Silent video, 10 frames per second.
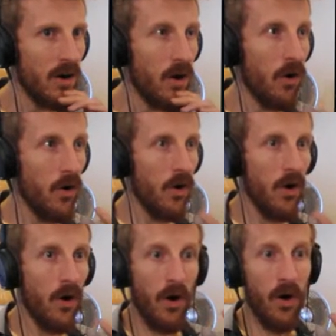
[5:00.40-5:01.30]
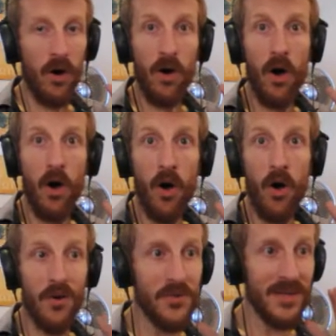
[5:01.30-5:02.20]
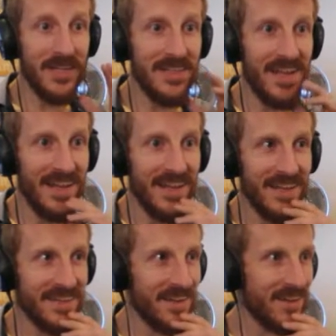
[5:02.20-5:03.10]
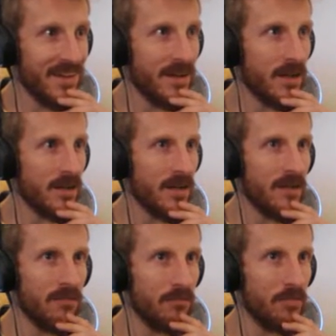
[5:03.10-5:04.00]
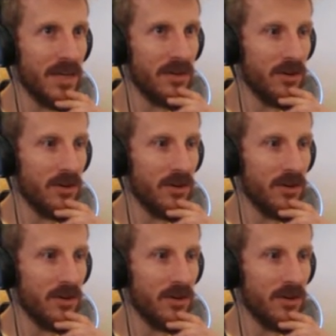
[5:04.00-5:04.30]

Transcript: Oh! Oh! We did it! Be